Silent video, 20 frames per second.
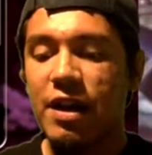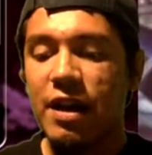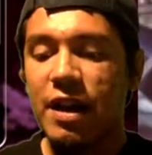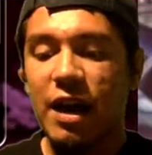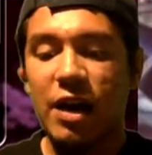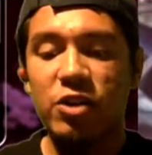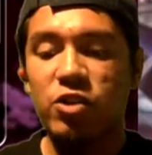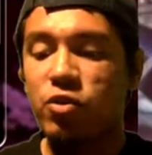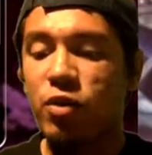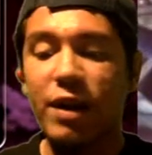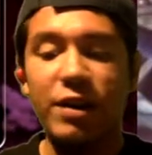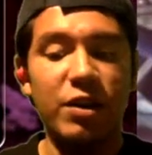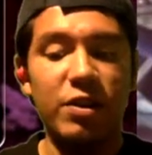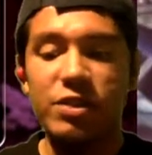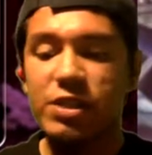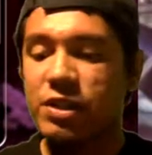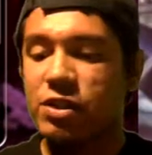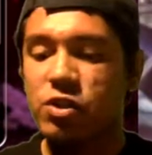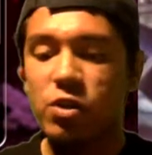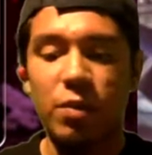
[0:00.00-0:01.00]
I tried
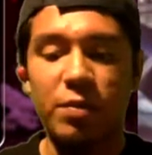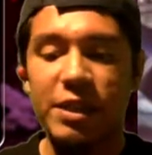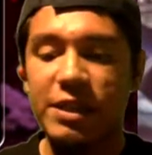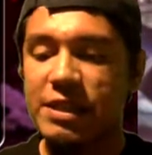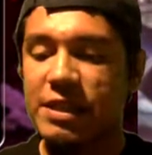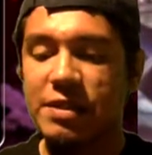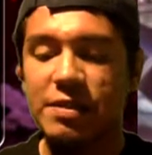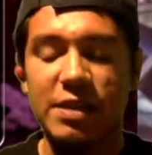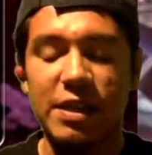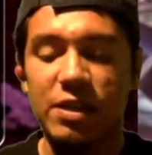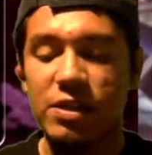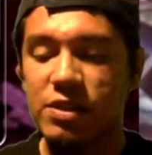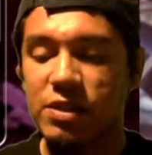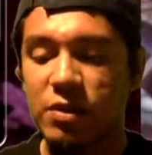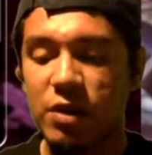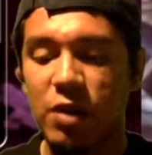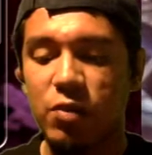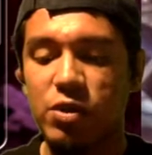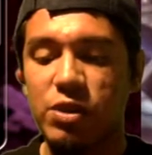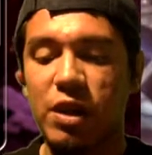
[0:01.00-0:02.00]
using so many teams and
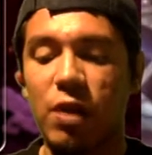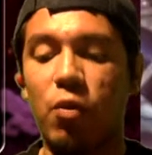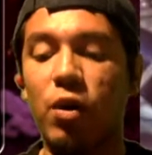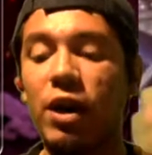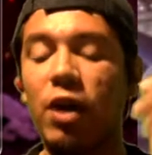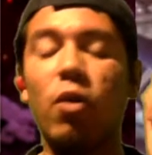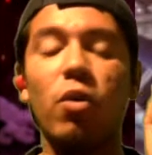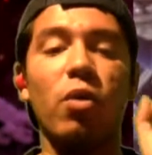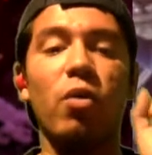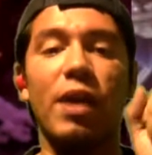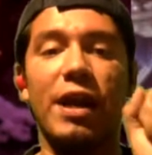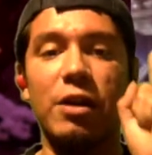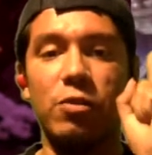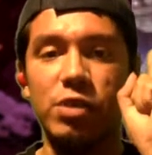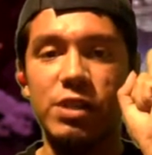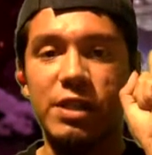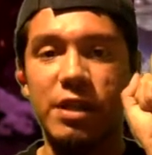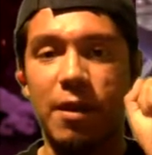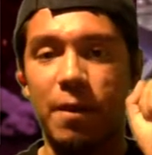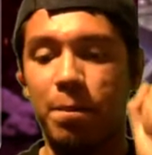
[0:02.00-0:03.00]
it was not working. Oh no, it
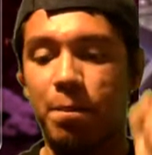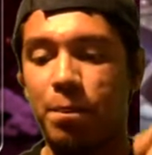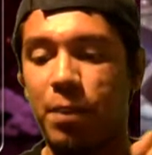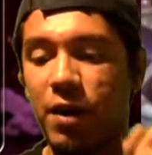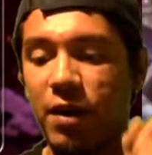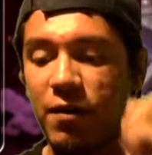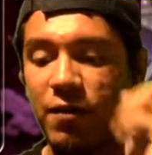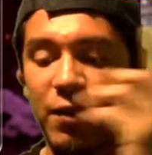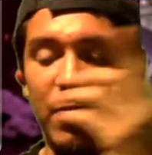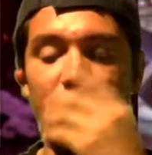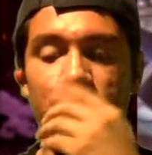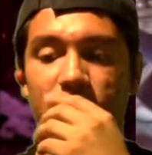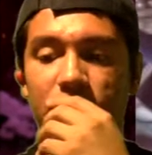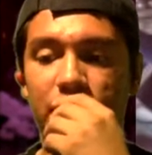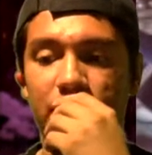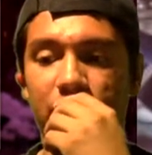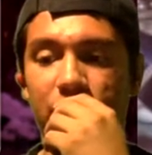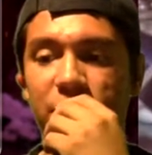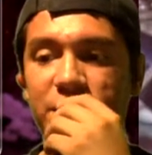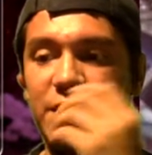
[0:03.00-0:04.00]
wasn't a buff.
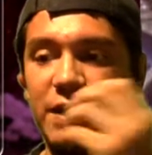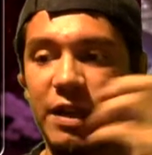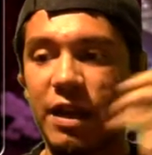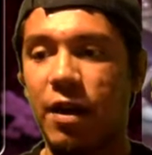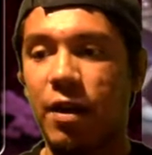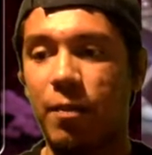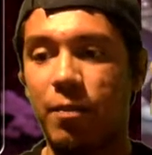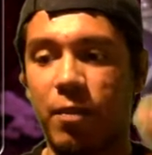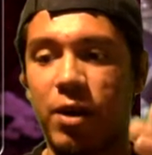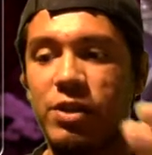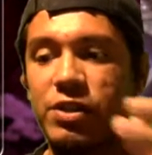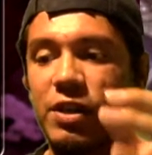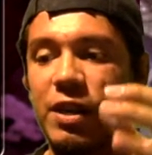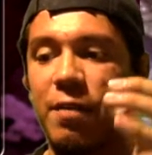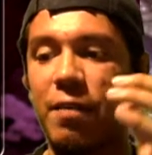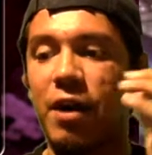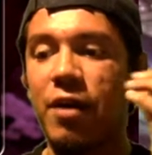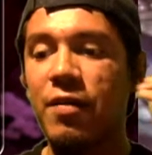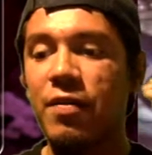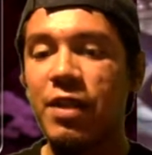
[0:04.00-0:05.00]
It wasn't a monster
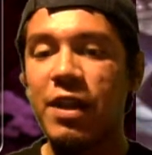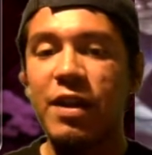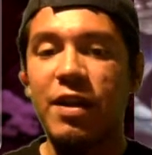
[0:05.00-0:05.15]
came out.